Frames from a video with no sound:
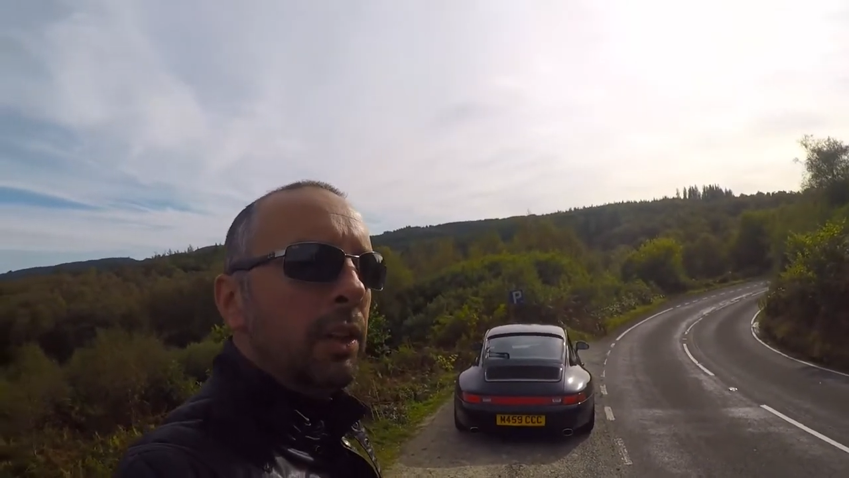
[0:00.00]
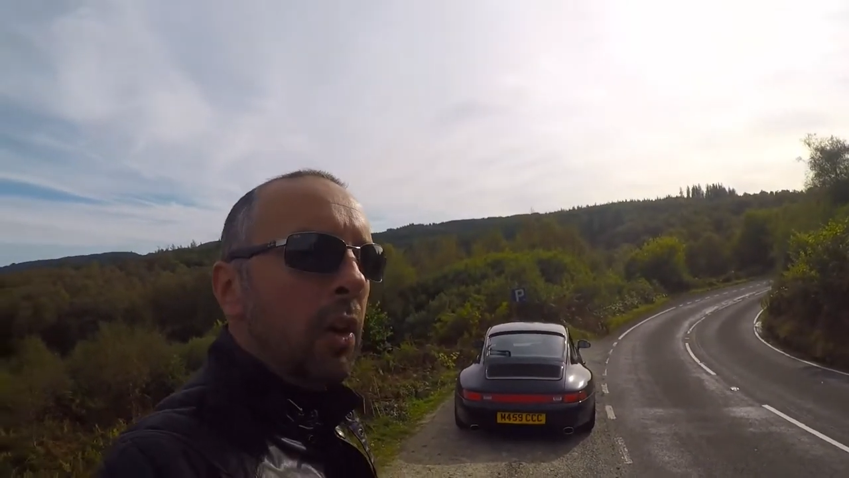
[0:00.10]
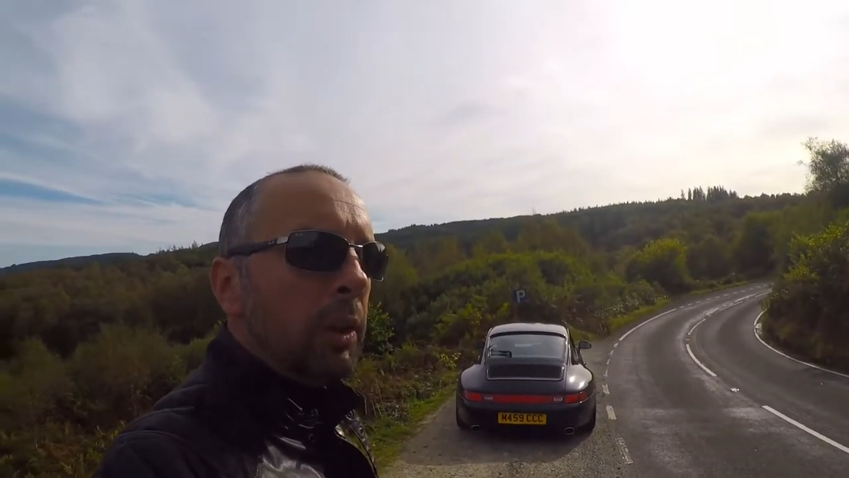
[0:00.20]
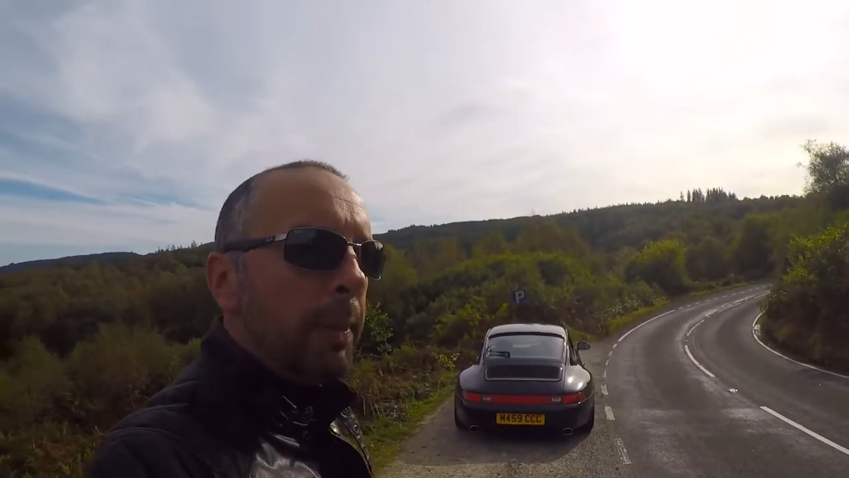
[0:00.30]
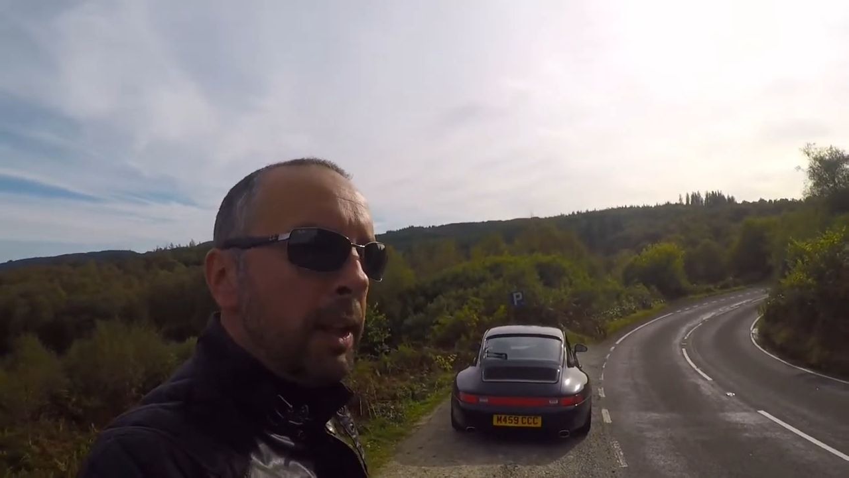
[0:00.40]

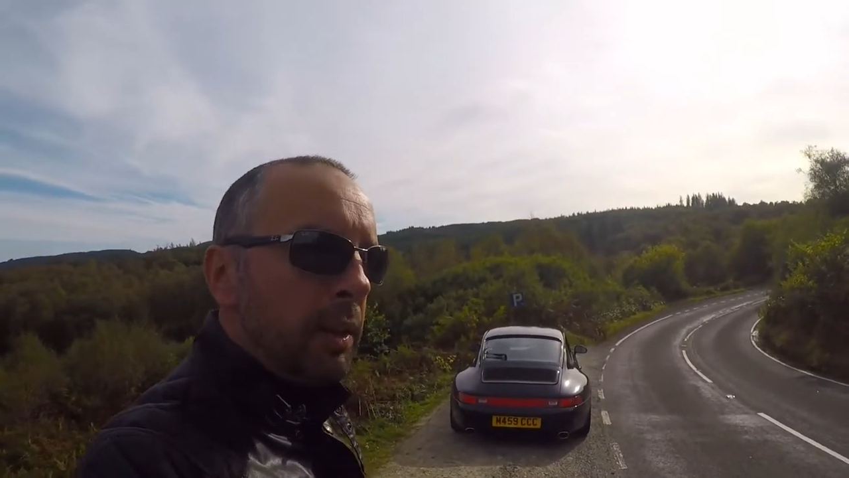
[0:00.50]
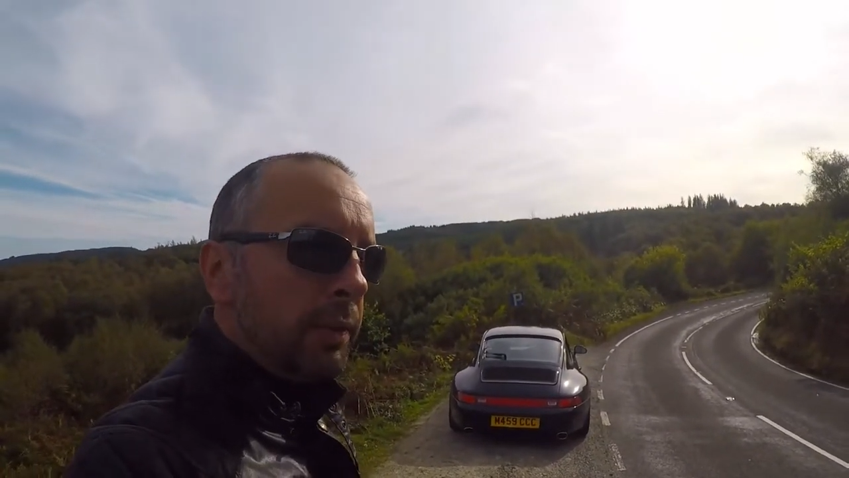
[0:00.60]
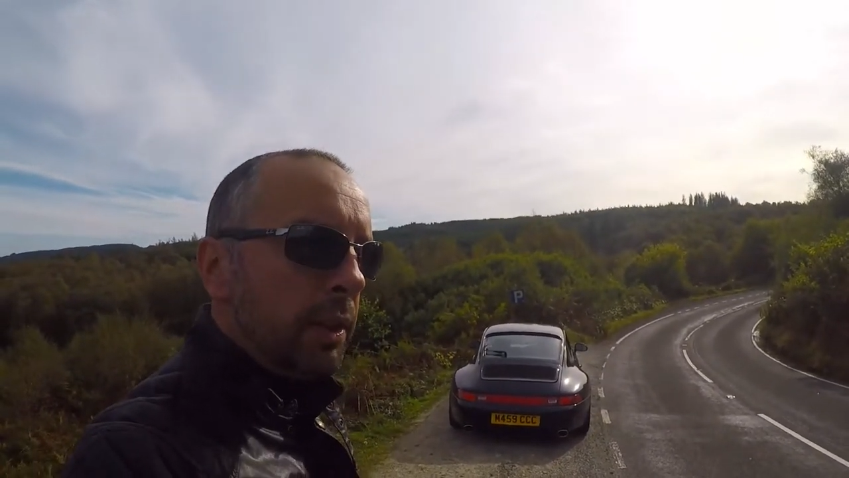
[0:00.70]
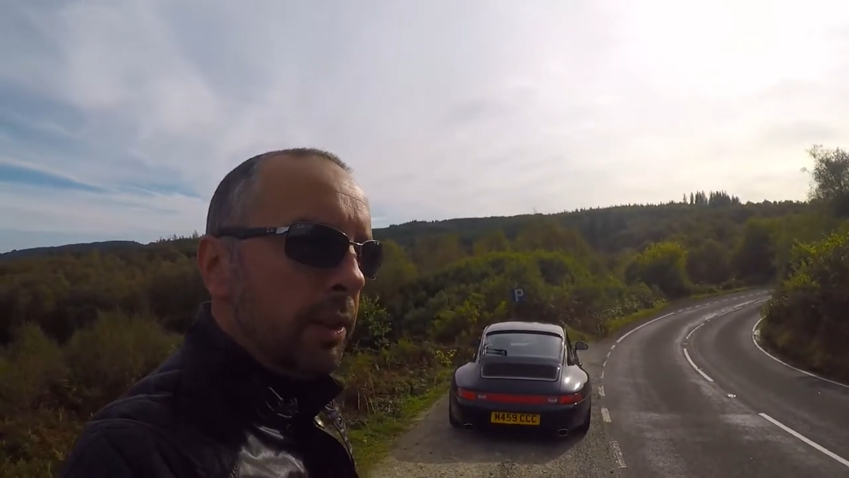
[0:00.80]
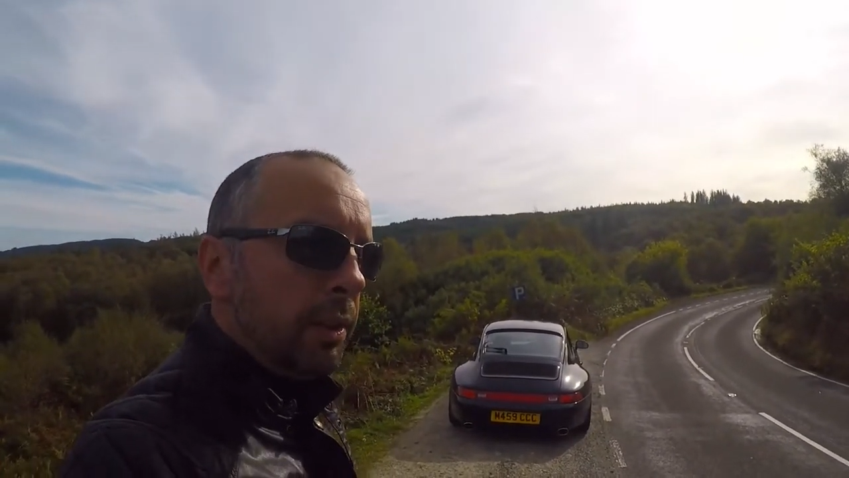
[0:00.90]
not
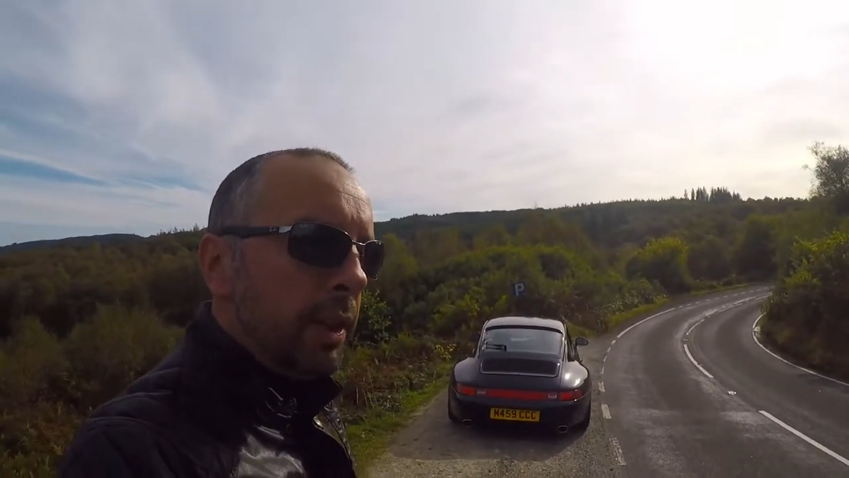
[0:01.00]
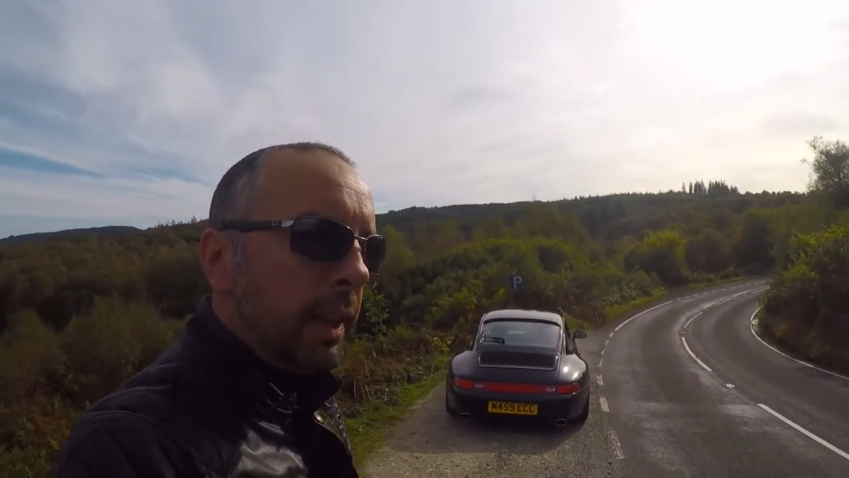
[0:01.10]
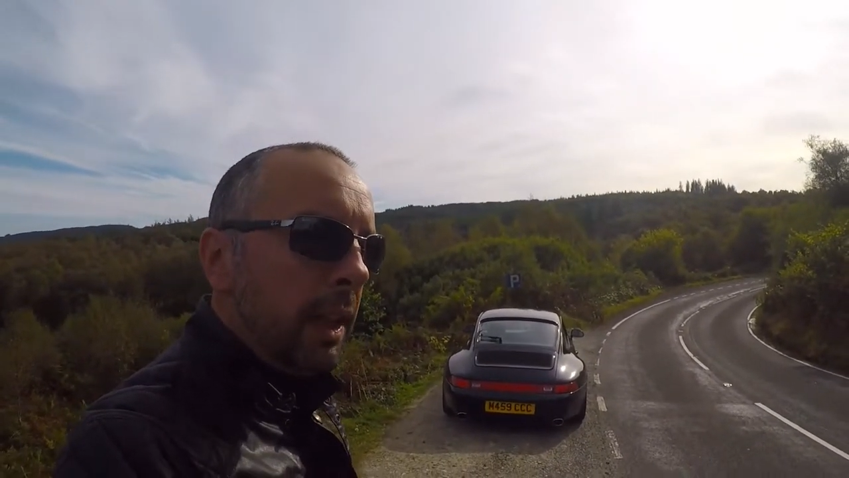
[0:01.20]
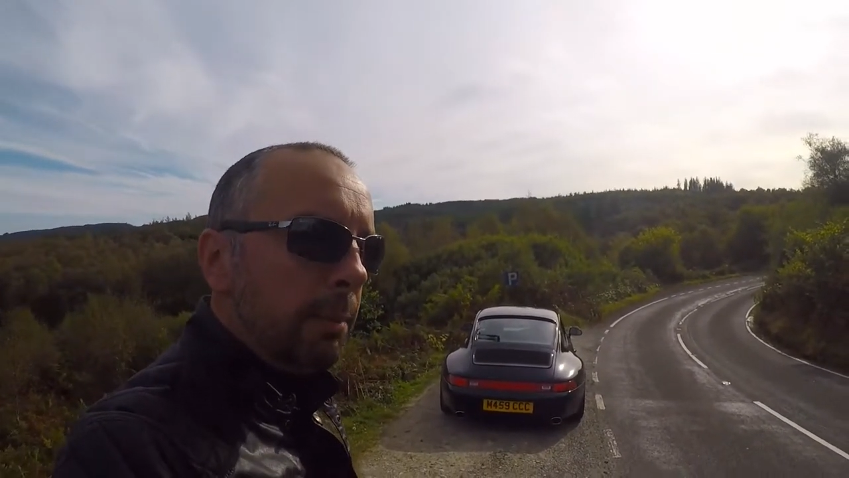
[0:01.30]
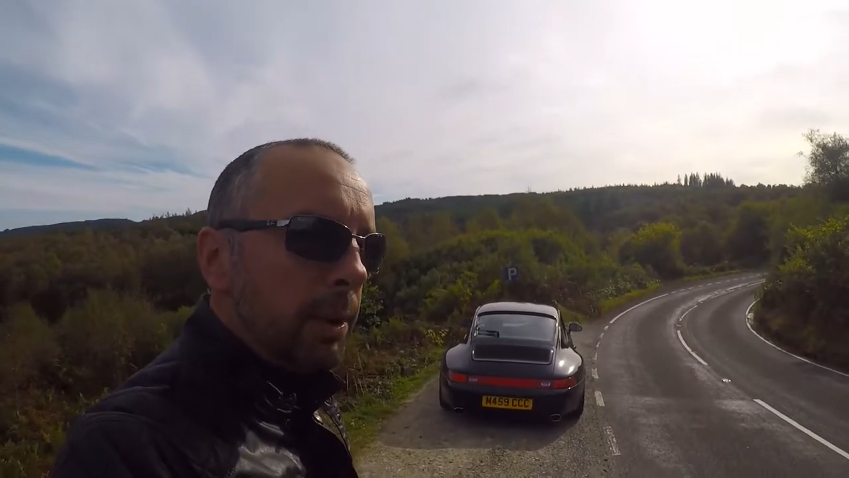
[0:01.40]
expensive to
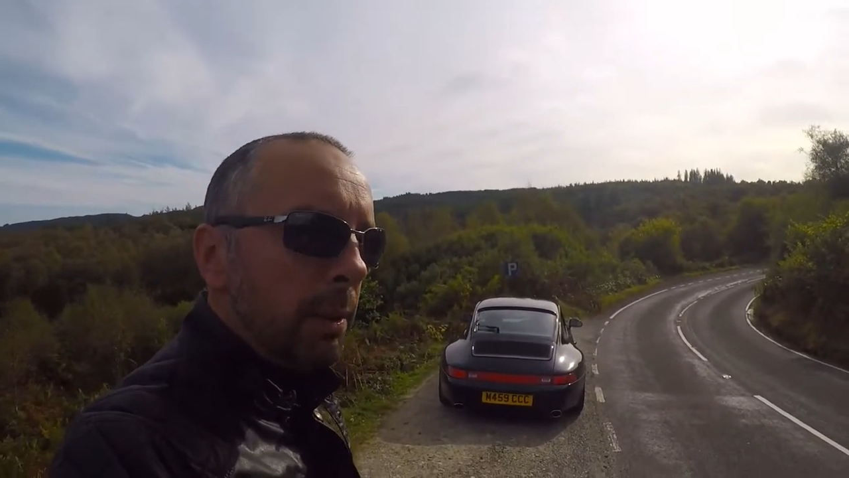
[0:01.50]
keep.